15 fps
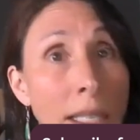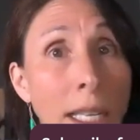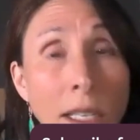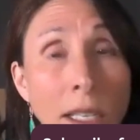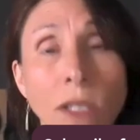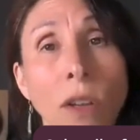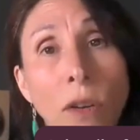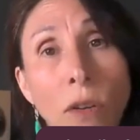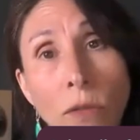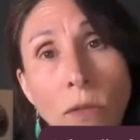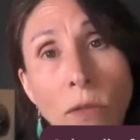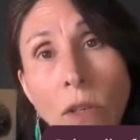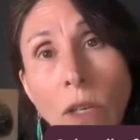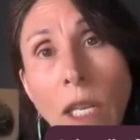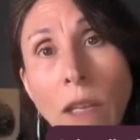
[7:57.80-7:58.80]
done so,
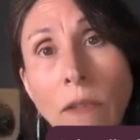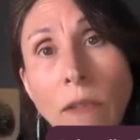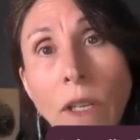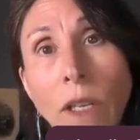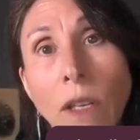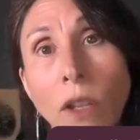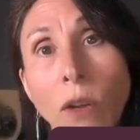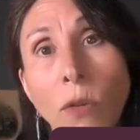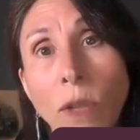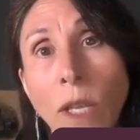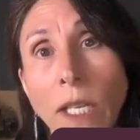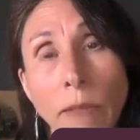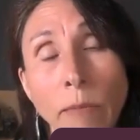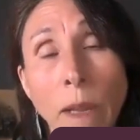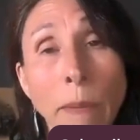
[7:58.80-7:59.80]
even though
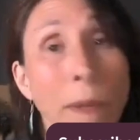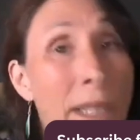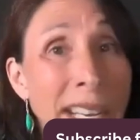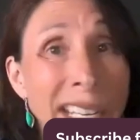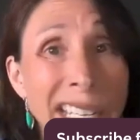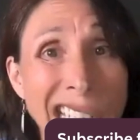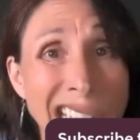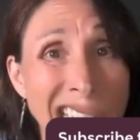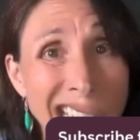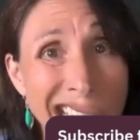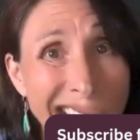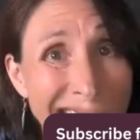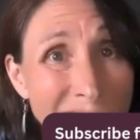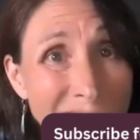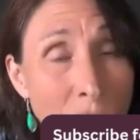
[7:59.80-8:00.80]
maybe they didn't
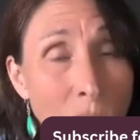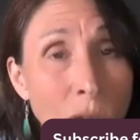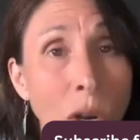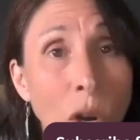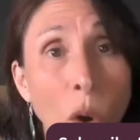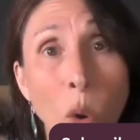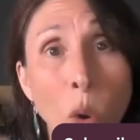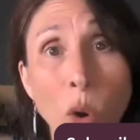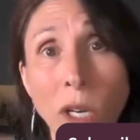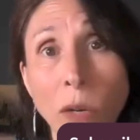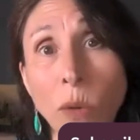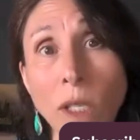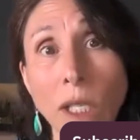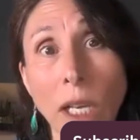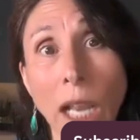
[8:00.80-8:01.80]
intend to, or it
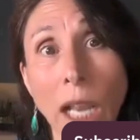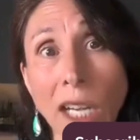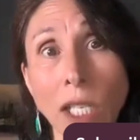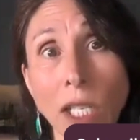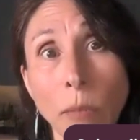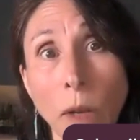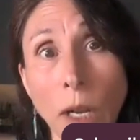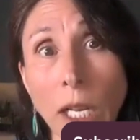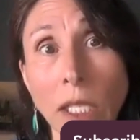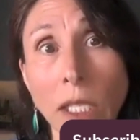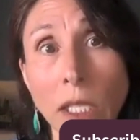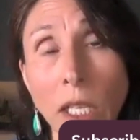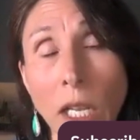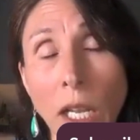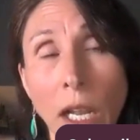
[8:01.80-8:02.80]
wasn't actually
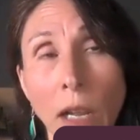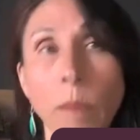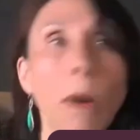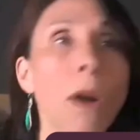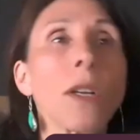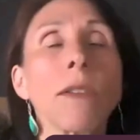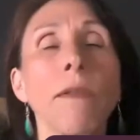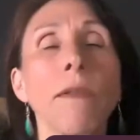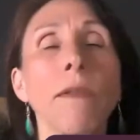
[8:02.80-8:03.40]
part